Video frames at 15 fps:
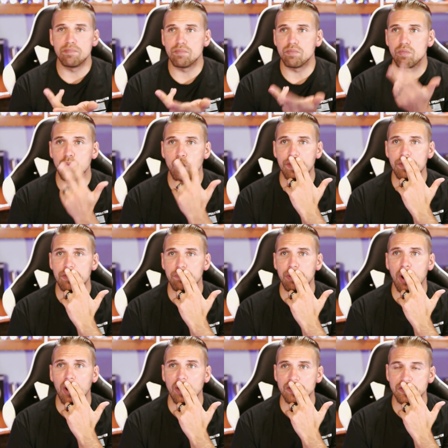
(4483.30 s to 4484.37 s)
With
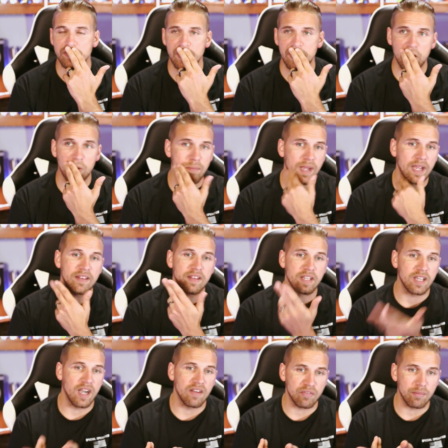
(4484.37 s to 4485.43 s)
Paul saying, obey the
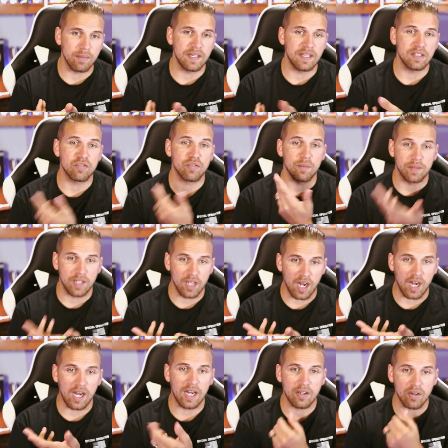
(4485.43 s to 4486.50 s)
government, it's from
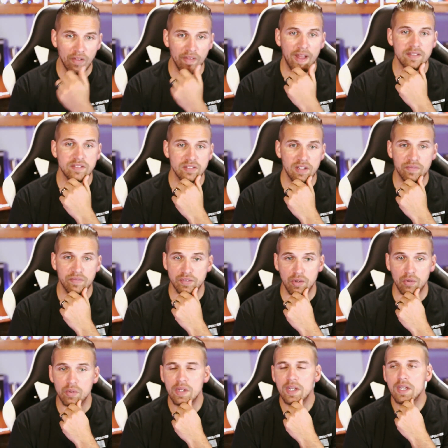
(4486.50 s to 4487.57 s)
God, all that stuff.
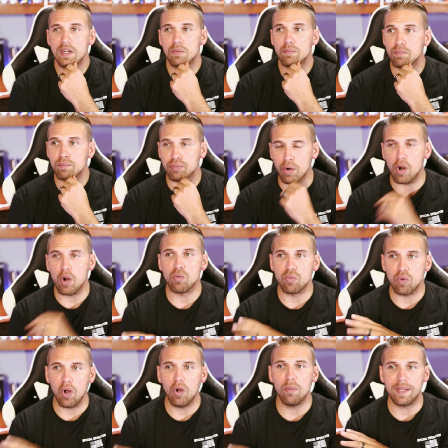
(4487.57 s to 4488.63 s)
So
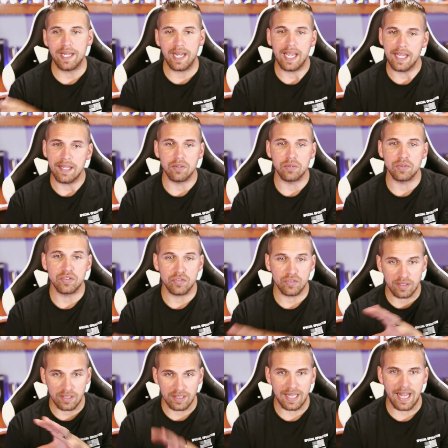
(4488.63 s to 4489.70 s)
pro-Roman angles,
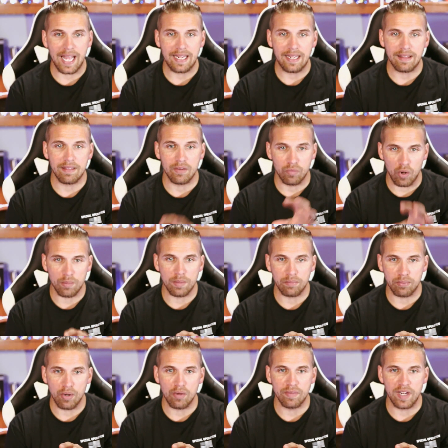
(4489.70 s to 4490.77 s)
like the Roman
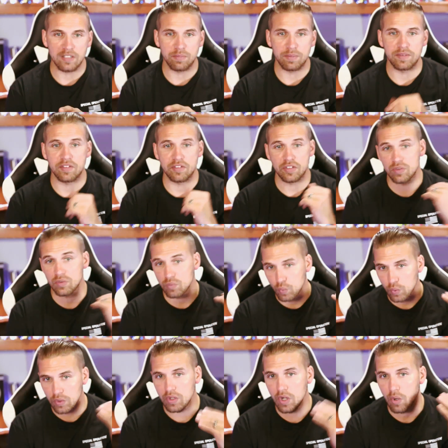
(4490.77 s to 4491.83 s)
provenance position,
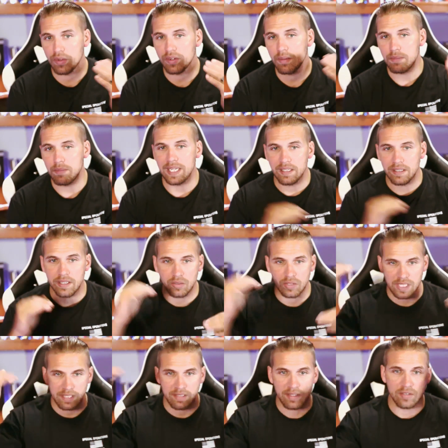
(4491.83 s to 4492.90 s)
will go into many little
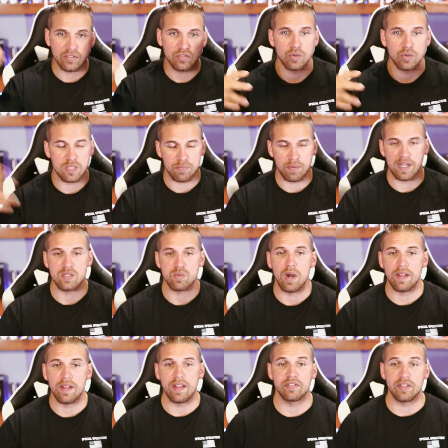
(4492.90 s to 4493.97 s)
details to express why
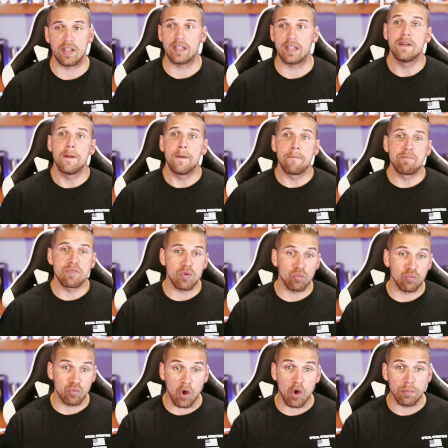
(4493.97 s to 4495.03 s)
they say
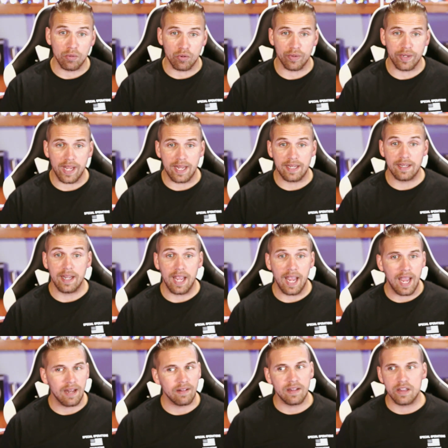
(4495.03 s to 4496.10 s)
Rome created it.
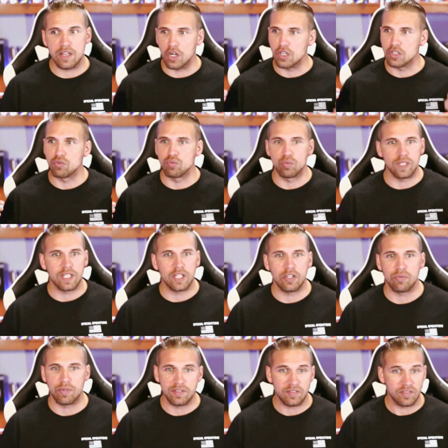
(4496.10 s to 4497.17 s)
And there's really good
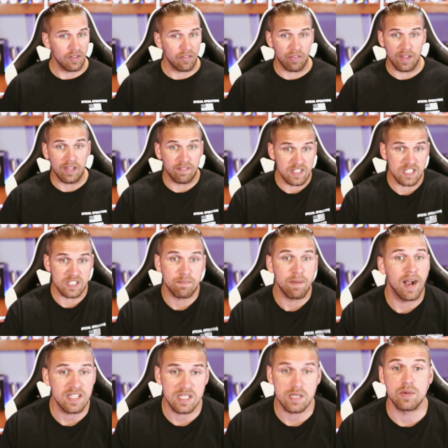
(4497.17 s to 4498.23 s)
reason to think this is
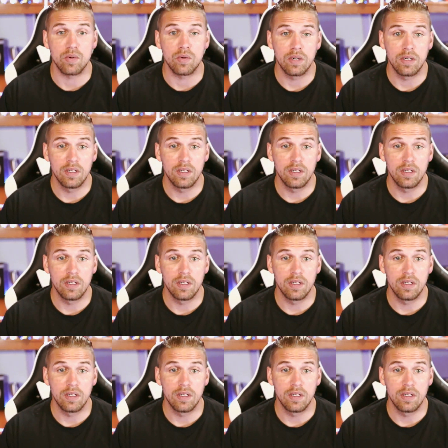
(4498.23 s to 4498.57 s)
possible.